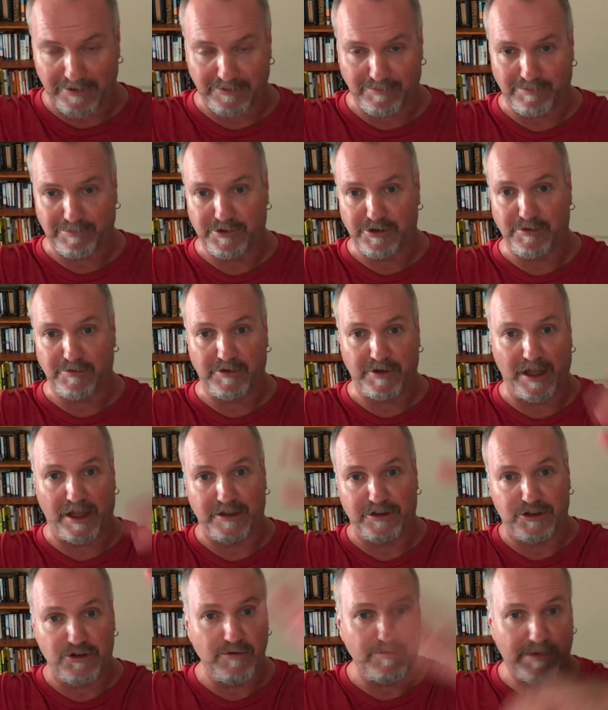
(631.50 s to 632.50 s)

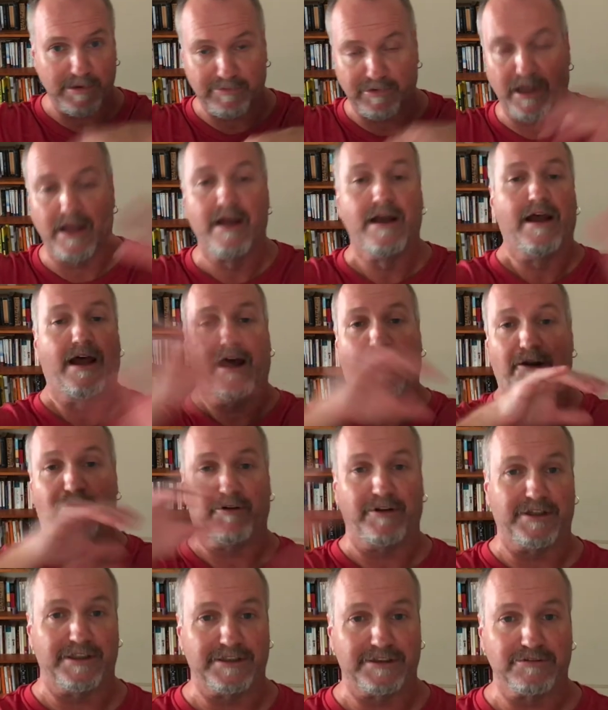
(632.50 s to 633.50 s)
two people.
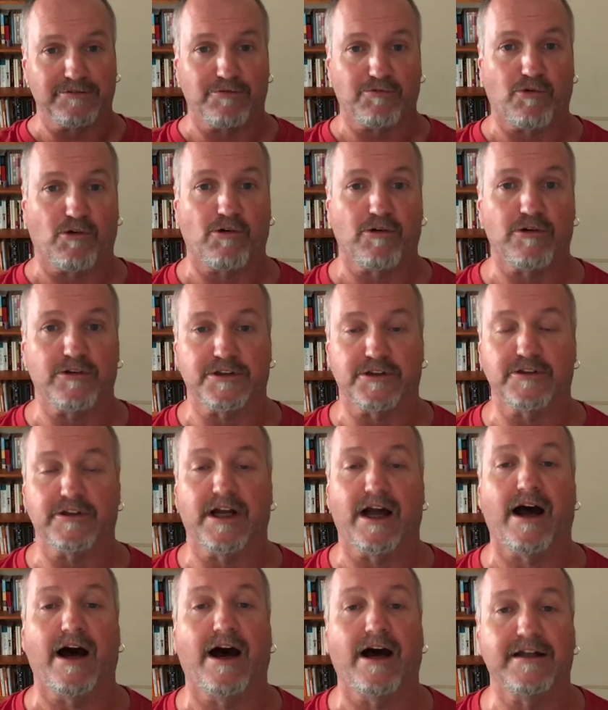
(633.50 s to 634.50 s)
Anyway, these little wars are
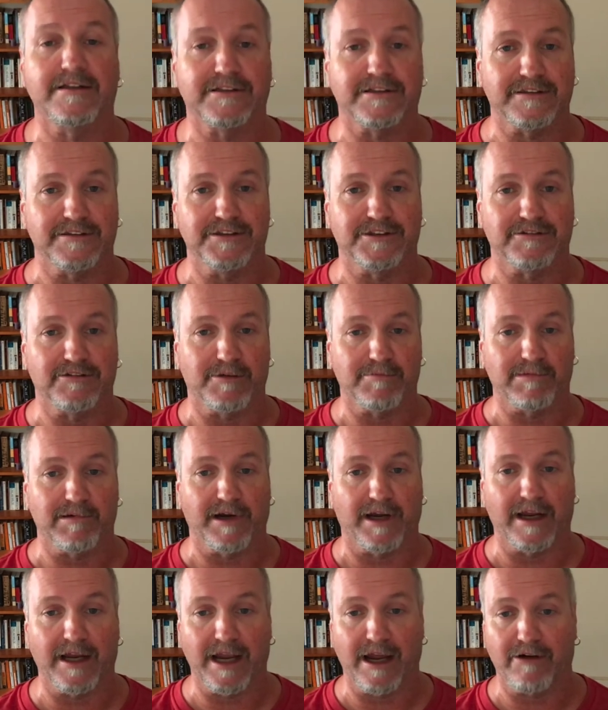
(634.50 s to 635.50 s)
constantly sort of
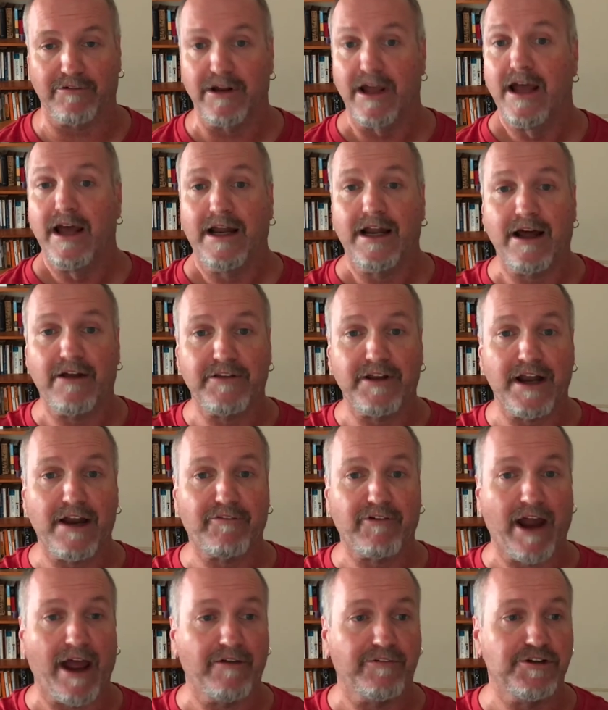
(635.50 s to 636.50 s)
breaking out. Now, they
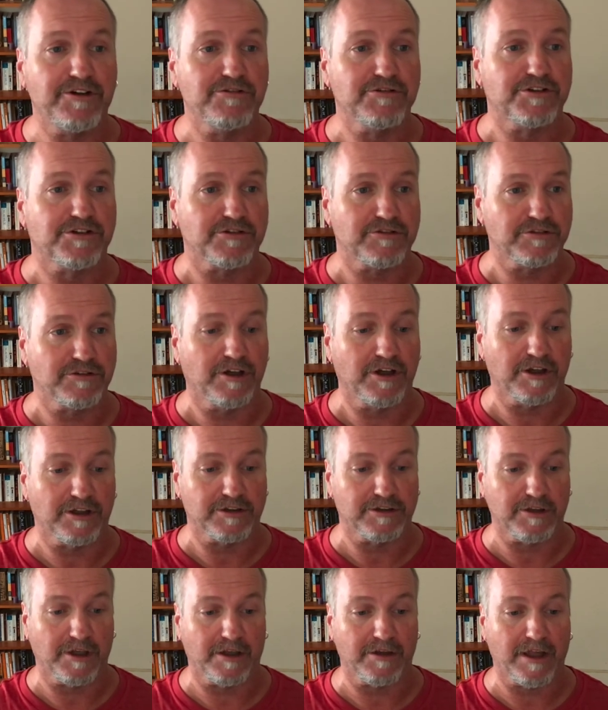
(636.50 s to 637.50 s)
never have huge,
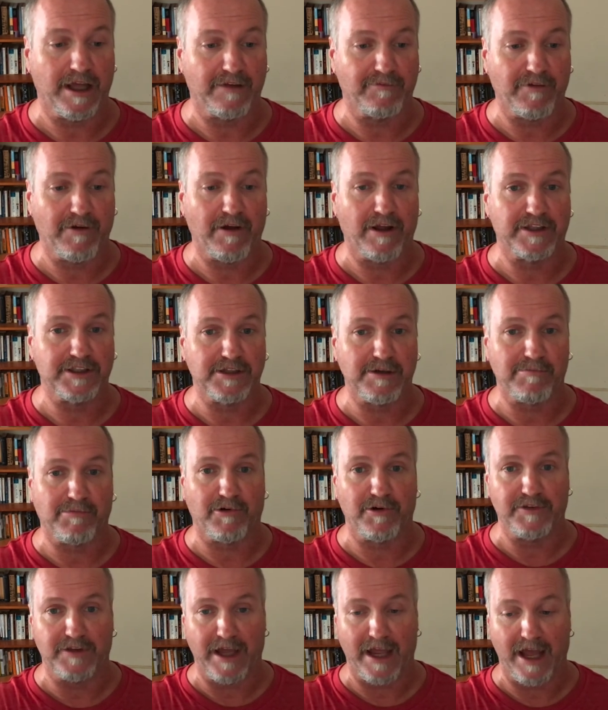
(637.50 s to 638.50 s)
at some
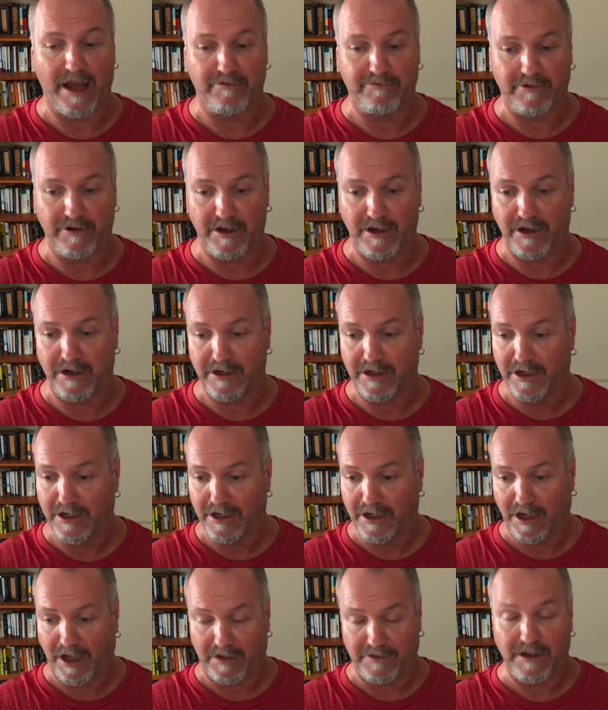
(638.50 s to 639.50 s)
point they have a
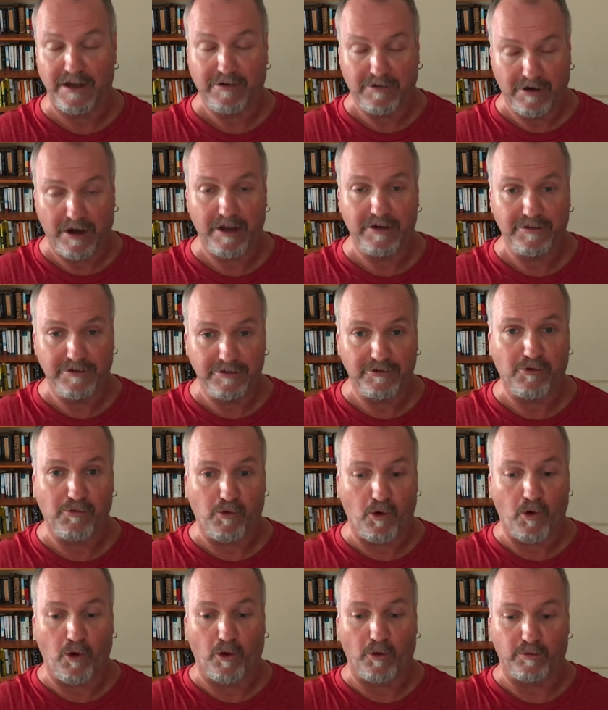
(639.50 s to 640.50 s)
little
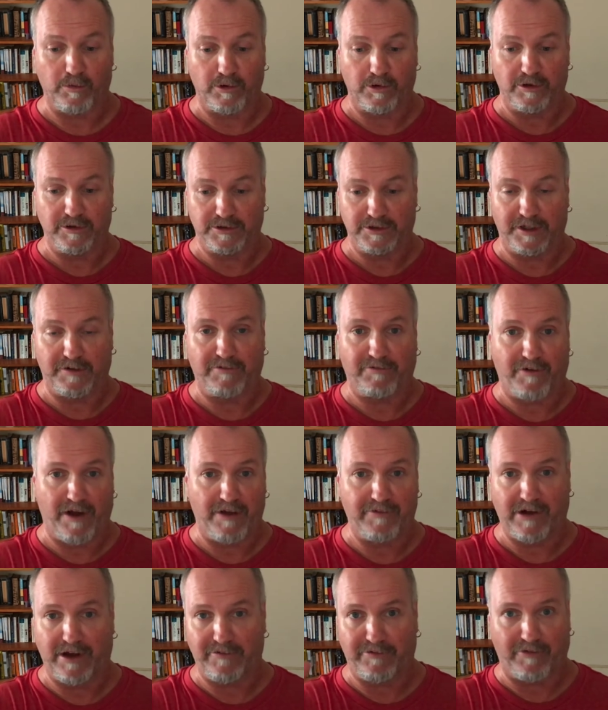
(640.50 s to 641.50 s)
war where it's like
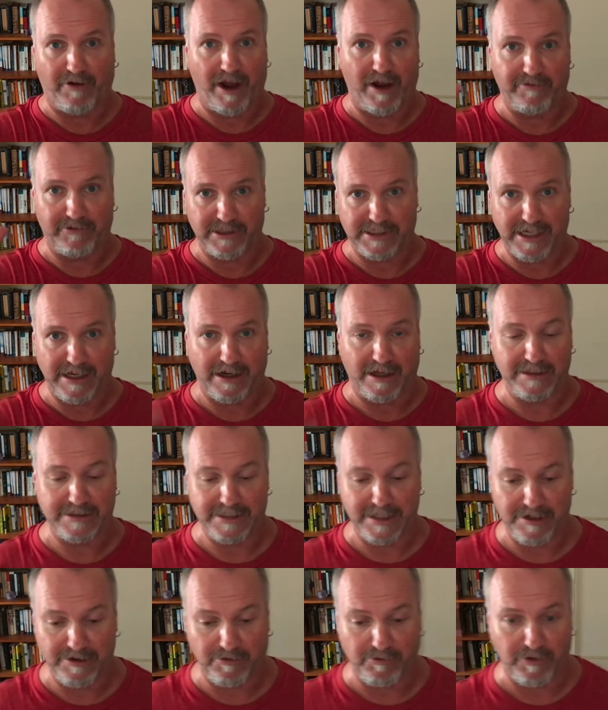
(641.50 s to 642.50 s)
5-on-5 or
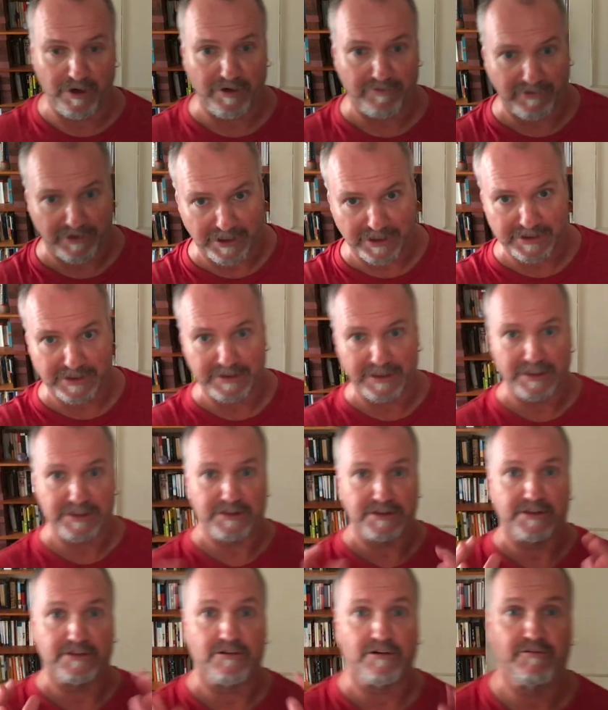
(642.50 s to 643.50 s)
10-on-10 or whatever it is, and they
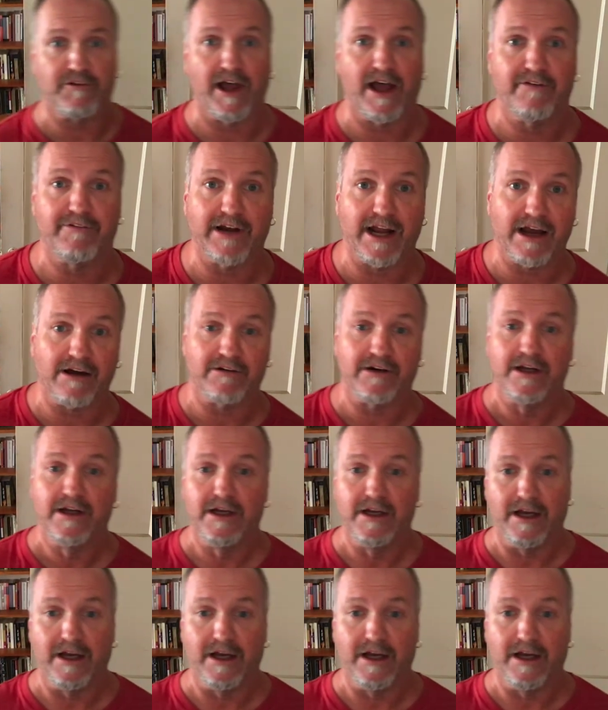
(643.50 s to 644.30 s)
just sort of have it out.